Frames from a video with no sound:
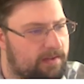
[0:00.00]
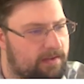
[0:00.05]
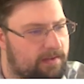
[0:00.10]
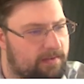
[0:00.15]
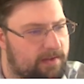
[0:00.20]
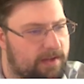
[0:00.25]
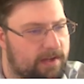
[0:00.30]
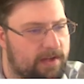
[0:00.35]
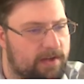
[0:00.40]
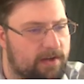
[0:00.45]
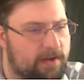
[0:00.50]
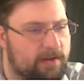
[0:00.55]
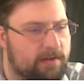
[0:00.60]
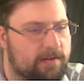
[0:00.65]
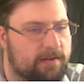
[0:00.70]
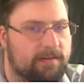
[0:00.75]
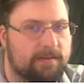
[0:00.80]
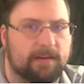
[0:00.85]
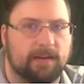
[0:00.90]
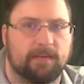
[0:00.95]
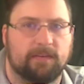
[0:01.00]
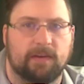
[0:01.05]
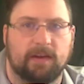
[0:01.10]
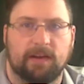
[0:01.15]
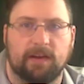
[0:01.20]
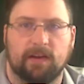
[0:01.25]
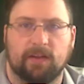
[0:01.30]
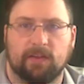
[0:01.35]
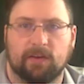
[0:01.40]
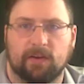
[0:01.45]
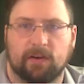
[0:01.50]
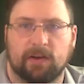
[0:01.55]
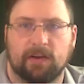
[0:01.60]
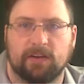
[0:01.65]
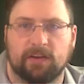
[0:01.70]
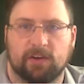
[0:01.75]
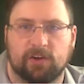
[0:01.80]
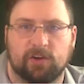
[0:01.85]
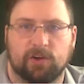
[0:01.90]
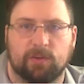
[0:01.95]
here to see if any other
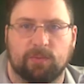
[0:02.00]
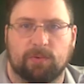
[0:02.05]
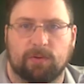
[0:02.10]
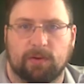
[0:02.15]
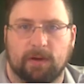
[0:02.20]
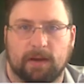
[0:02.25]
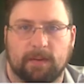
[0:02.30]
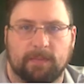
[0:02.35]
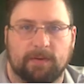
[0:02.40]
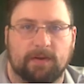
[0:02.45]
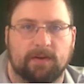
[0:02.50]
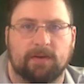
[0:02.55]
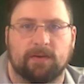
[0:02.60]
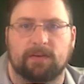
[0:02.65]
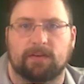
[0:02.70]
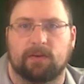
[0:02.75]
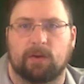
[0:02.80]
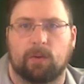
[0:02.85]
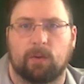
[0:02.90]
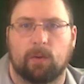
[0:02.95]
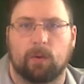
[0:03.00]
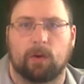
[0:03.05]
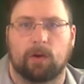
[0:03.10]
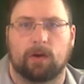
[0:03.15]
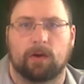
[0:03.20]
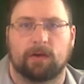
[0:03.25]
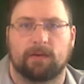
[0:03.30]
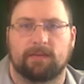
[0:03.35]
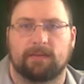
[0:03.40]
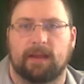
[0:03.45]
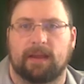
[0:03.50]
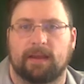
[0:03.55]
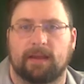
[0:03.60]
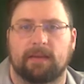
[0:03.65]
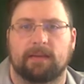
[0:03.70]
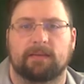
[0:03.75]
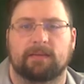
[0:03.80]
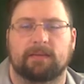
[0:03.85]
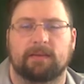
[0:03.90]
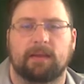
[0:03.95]
additional parameters or
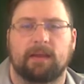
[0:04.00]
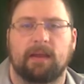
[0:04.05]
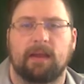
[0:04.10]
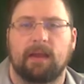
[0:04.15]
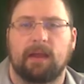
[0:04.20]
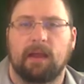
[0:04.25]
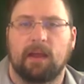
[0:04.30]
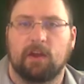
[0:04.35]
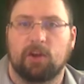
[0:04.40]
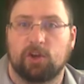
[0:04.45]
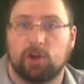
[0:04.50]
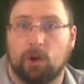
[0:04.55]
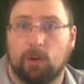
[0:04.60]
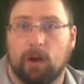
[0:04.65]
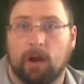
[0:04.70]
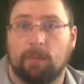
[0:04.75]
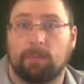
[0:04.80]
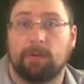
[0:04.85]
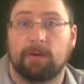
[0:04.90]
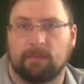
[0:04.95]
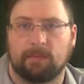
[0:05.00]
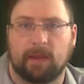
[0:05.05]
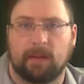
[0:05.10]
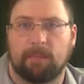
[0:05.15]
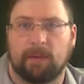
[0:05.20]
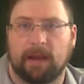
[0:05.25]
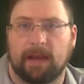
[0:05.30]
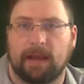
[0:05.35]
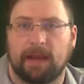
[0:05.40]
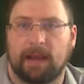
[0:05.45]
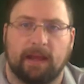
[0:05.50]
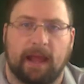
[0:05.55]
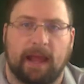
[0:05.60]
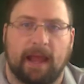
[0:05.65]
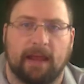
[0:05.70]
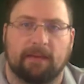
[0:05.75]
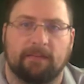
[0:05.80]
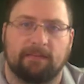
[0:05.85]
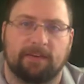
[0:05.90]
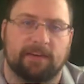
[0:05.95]
settings show up that might
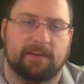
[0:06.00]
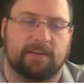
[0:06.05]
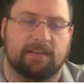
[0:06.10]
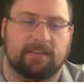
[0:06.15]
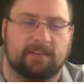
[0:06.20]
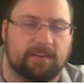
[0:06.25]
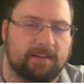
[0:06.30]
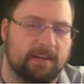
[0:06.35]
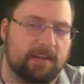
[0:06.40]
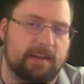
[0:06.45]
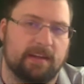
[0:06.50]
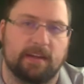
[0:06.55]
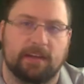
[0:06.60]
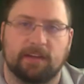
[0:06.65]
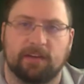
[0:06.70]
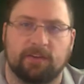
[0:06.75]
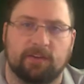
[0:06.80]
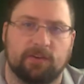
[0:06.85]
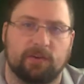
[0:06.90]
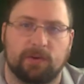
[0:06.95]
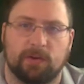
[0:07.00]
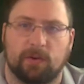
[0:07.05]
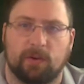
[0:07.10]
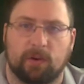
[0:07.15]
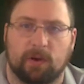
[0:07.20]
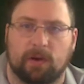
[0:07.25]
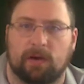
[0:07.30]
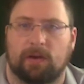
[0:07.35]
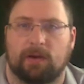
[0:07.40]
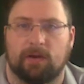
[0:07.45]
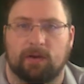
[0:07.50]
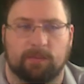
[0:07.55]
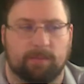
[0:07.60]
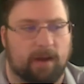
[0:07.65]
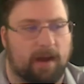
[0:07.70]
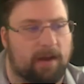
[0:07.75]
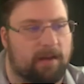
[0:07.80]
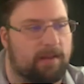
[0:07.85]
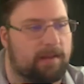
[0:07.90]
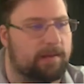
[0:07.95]
add efficiency into your
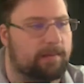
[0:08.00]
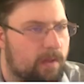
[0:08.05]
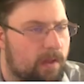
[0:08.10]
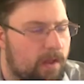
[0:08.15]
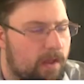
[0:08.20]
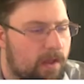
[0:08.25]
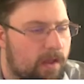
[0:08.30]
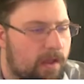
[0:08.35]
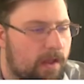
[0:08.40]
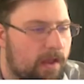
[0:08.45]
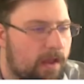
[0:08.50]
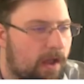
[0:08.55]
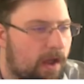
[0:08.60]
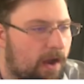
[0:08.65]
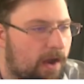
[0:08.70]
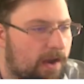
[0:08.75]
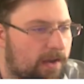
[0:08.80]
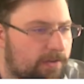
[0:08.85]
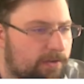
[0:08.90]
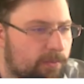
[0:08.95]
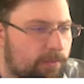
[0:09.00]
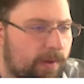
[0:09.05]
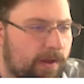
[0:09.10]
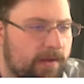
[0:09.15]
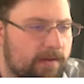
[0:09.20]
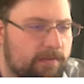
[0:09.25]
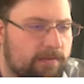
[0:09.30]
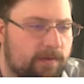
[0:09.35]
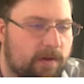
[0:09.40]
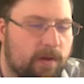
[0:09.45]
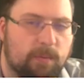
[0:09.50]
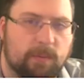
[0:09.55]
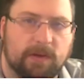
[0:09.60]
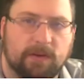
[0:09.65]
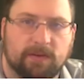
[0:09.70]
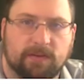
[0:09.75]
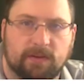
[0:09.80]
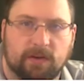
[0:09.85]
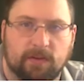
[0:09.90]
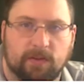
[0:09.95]
modeling. All right, so by default, when
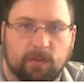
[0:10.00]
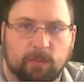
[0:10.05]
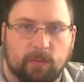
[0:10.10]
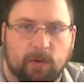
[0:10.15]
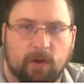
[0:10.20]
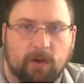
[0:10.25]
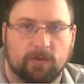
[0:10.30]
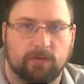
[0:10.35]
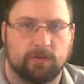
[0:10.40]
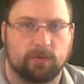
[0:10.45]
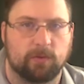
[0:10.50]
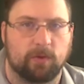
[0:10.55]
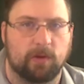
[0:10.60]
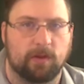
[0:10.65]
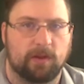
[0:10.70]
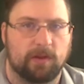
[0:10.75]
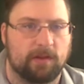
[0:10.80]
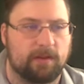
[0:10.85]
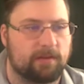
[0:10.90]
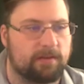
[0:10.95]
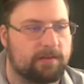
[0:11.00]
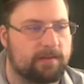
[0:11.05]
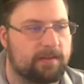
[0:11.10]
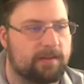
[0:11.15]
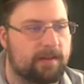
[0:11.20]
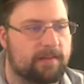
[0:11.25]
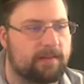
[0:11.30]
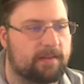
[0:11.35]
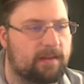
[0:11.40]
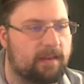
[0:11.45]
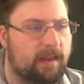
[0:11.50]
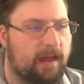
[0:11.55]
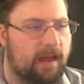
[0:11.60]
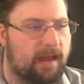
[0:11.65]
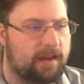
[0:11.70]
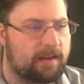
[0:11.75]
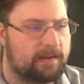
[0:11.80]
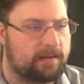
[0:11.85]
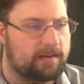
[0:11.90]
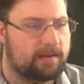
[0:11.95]
you start the wall tool, you'll see that the
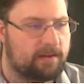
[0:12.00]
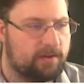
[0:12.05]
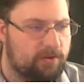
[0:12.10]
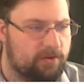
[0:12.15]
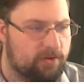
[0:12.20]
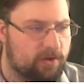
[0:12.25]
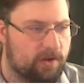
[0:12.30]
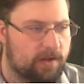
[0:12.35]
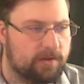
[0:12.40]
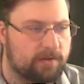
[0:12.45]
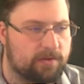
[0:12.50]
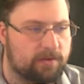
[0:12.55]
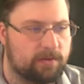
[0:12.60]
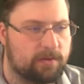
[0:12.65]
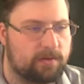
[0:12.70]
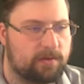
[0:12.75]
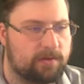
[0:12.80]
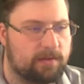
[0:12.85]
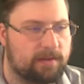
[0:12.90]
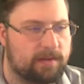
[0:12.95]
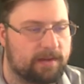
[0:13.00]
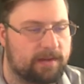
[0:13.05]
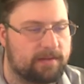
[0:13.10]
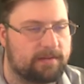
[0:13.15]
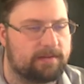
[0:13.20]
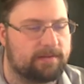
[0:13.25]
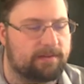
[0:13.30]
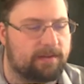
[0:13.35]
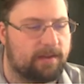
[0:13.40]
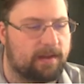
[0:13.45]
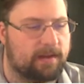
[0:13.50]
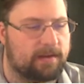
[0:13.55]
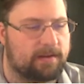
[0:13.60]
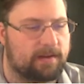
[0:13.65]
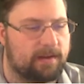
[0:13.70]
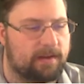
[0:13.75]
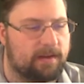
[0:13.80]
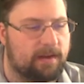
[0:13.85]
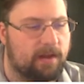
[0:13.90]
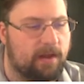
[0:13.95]
line drawing tool is selected.